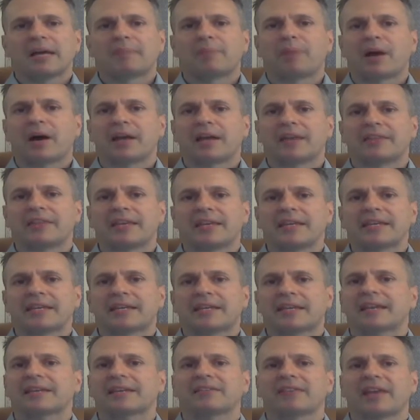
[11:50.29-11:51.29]
by the
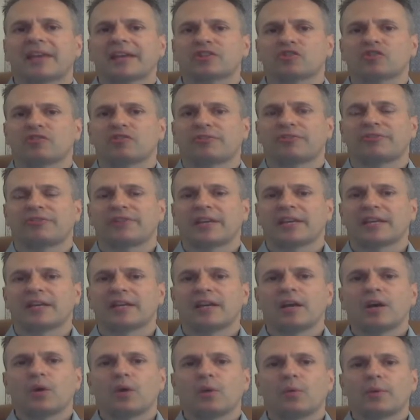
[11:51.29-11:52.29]
catastrophe
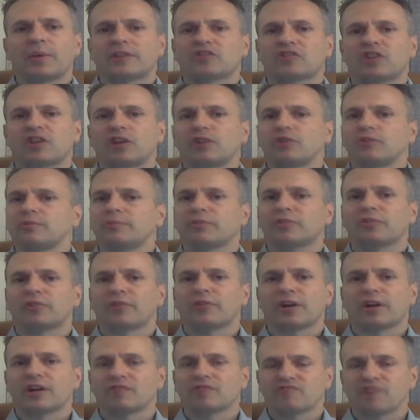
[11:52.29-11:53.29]
which looms on
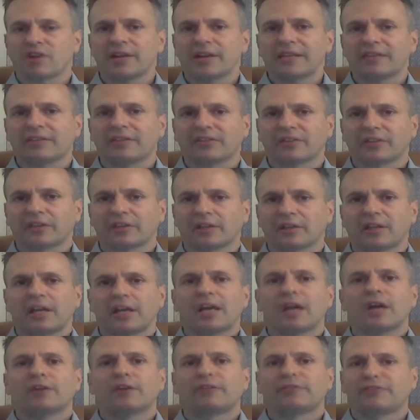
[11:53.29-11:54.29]
the horizon
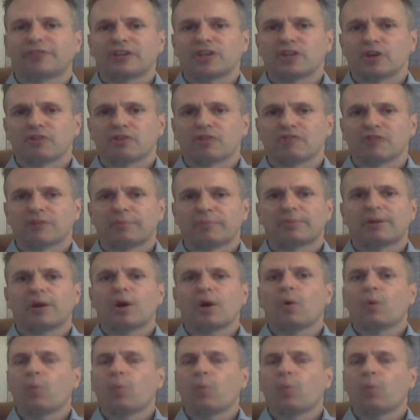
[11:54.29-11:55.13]
for Europe.